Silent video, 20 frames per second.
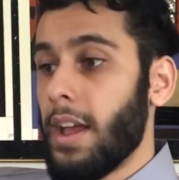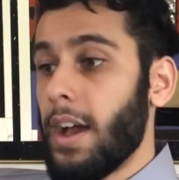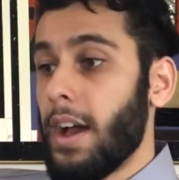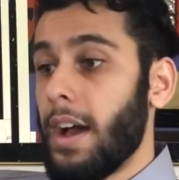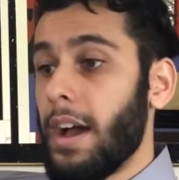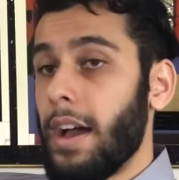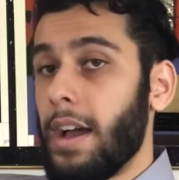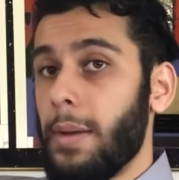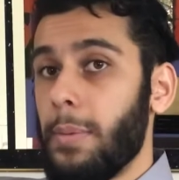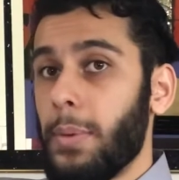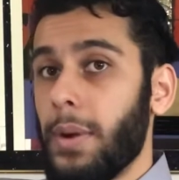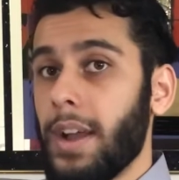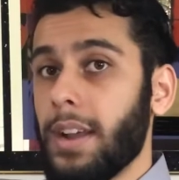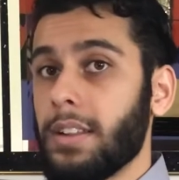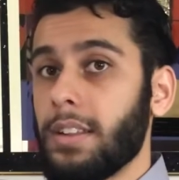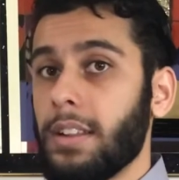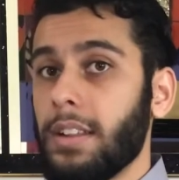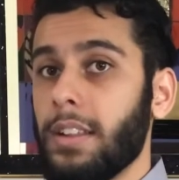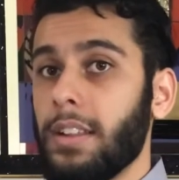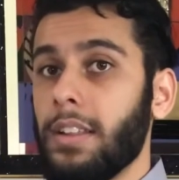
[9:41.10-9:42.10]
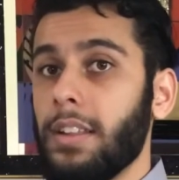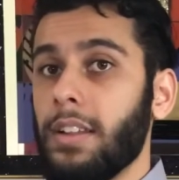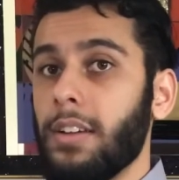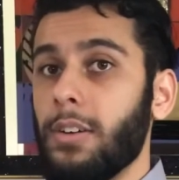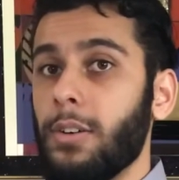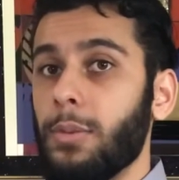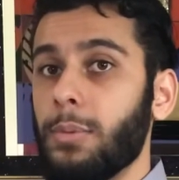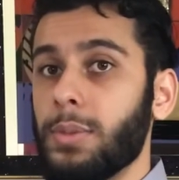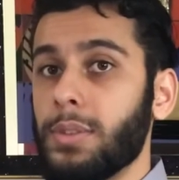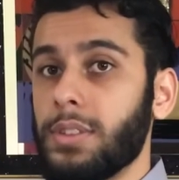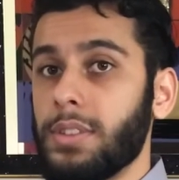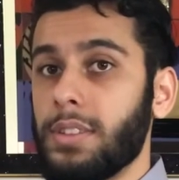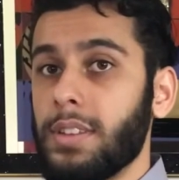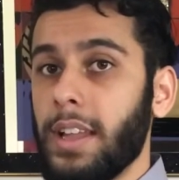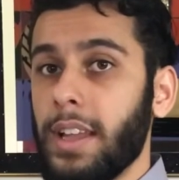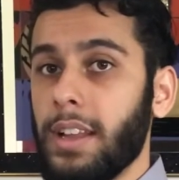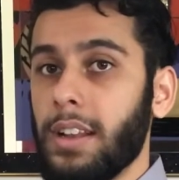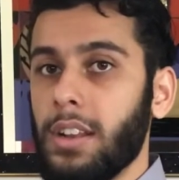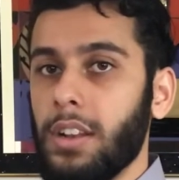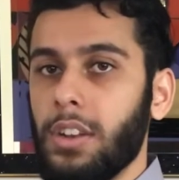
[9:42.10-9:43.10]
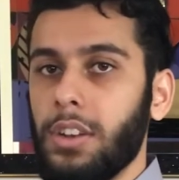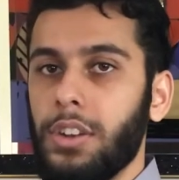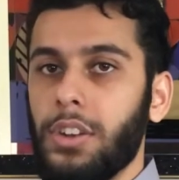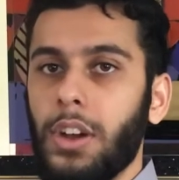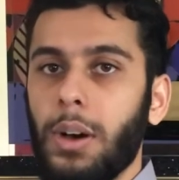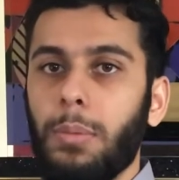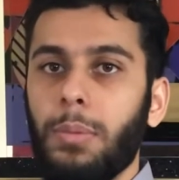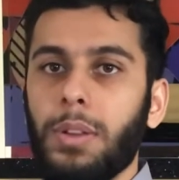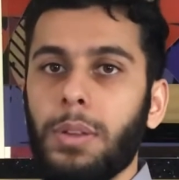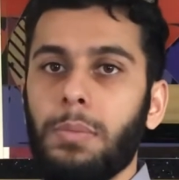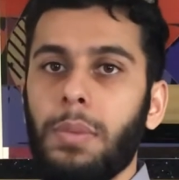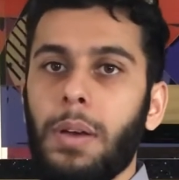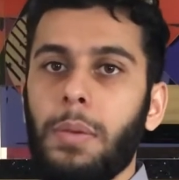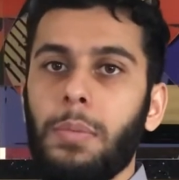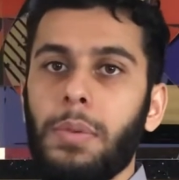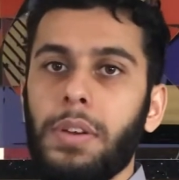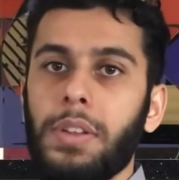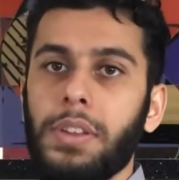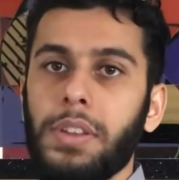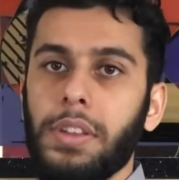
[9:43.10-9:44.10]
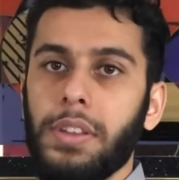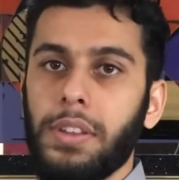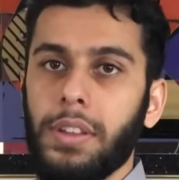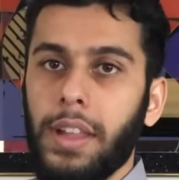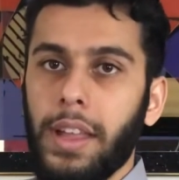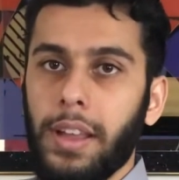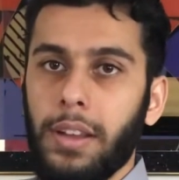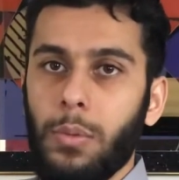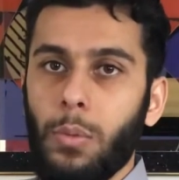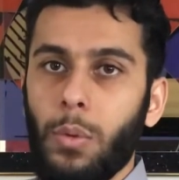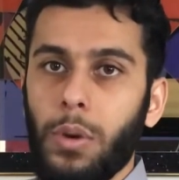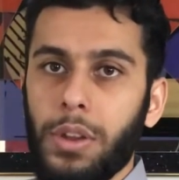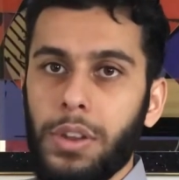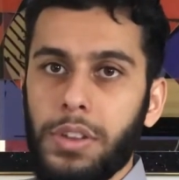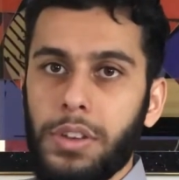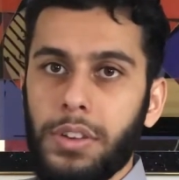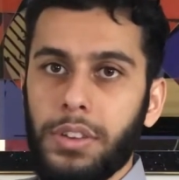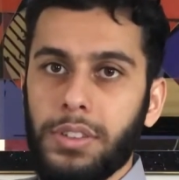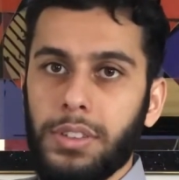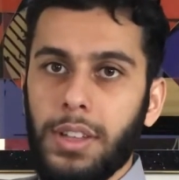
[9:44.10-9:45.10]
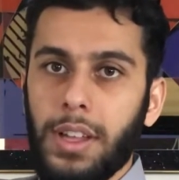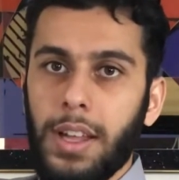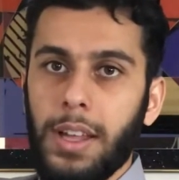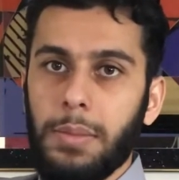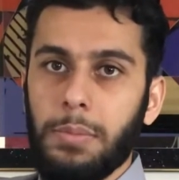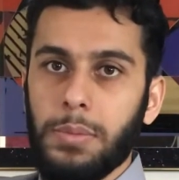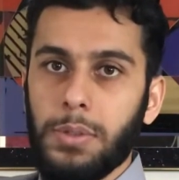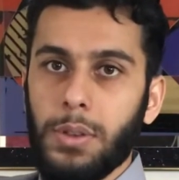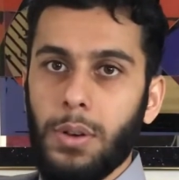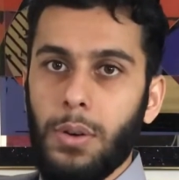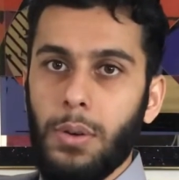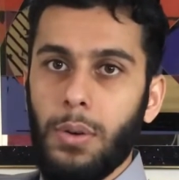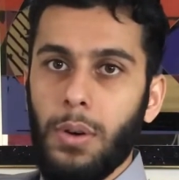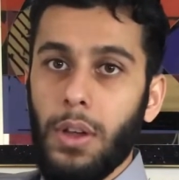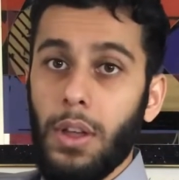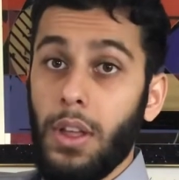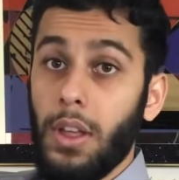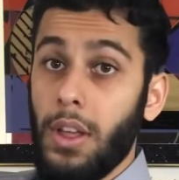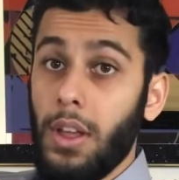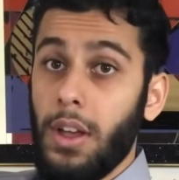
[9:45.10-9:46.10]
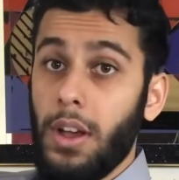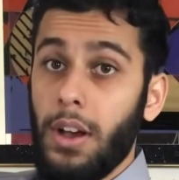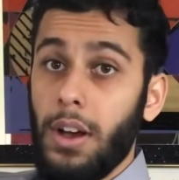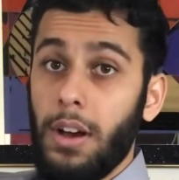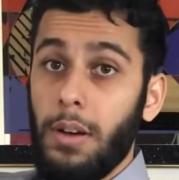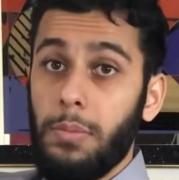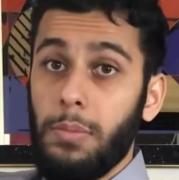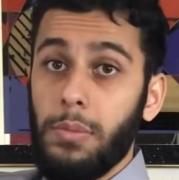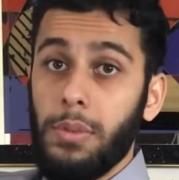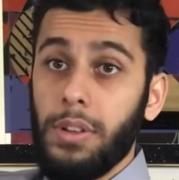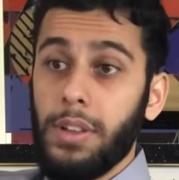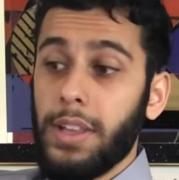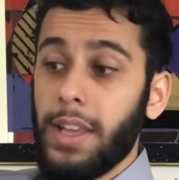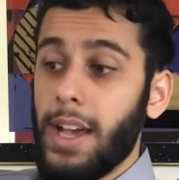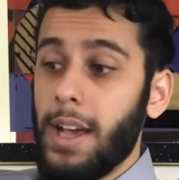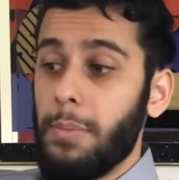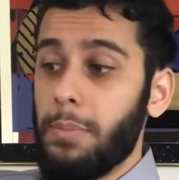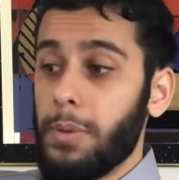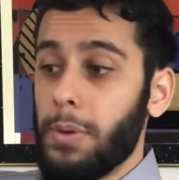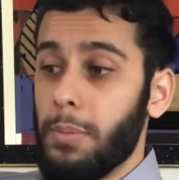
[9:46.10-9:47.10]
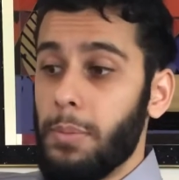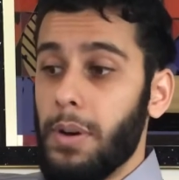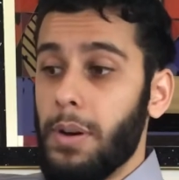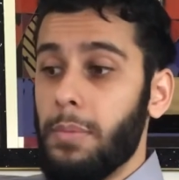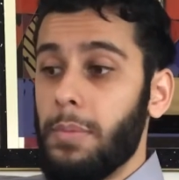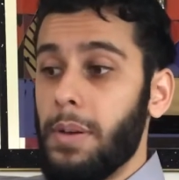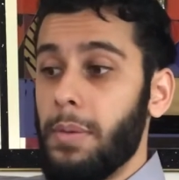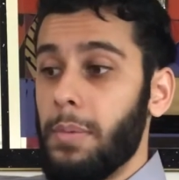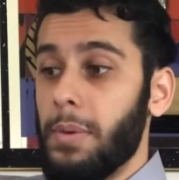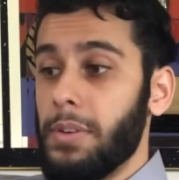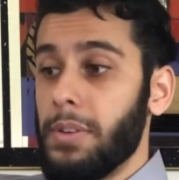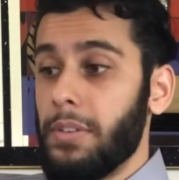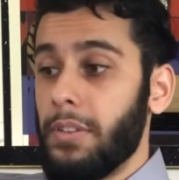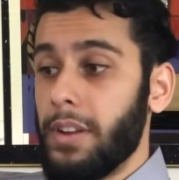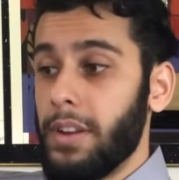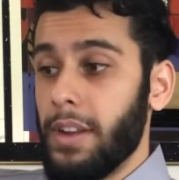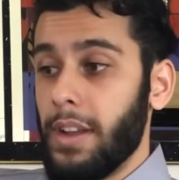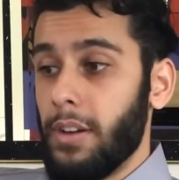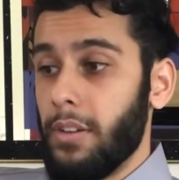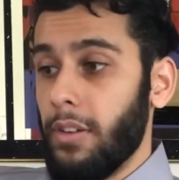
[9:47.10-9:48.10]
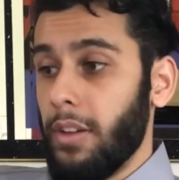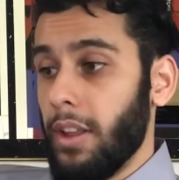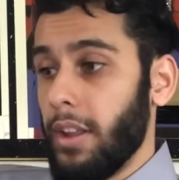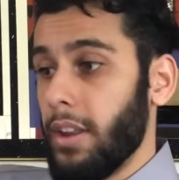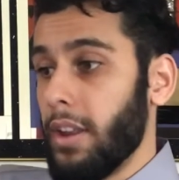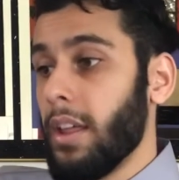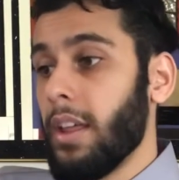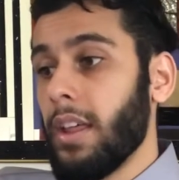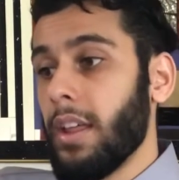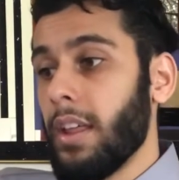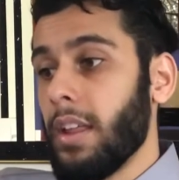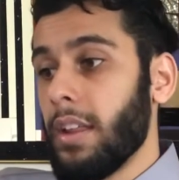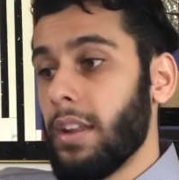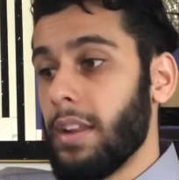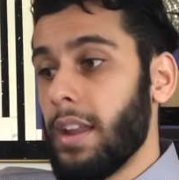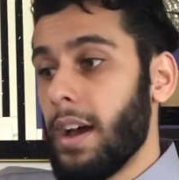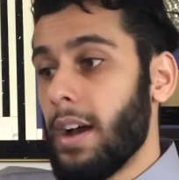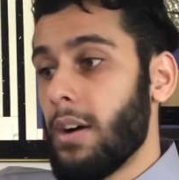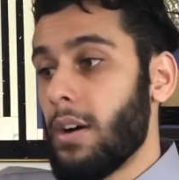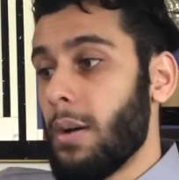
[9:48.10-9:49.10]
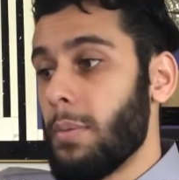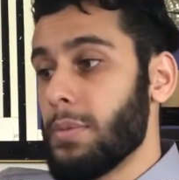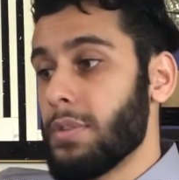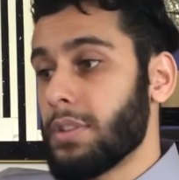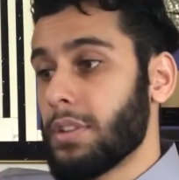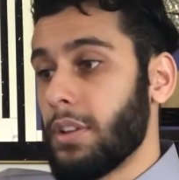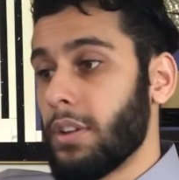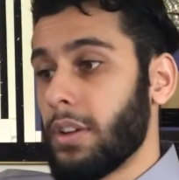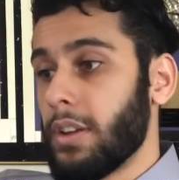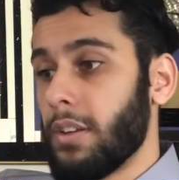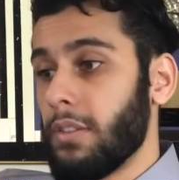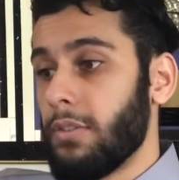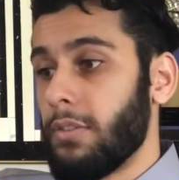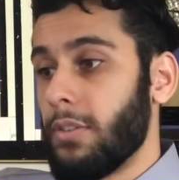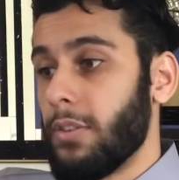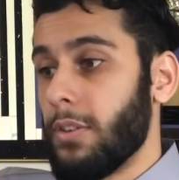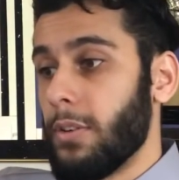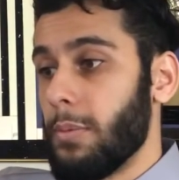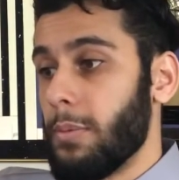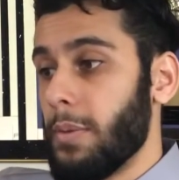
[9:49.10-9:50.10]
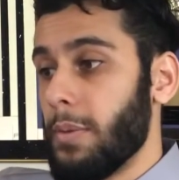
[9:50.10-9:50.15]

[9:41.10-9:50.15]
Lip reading: I practically almost like doubled my money in like 1 year's time. So I'm really happy about my money right now, and now I'm just looking for